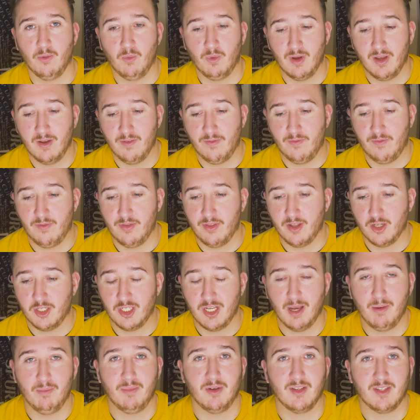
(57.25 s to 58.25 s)
with the
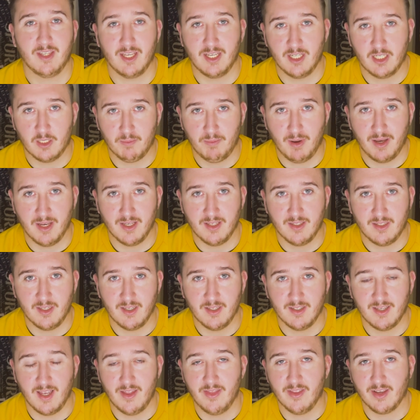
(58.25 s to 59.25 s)
Champions League
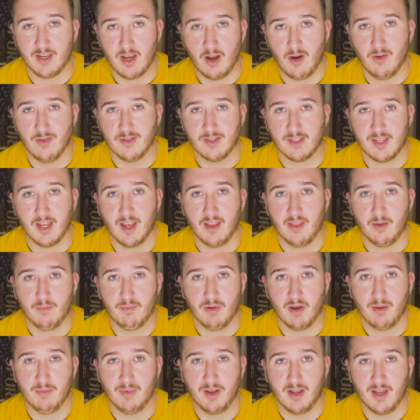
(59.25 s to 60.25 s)
spaces and the current state of the
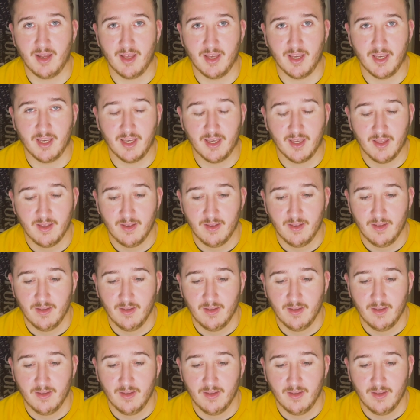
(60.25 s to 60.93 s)
Premier League,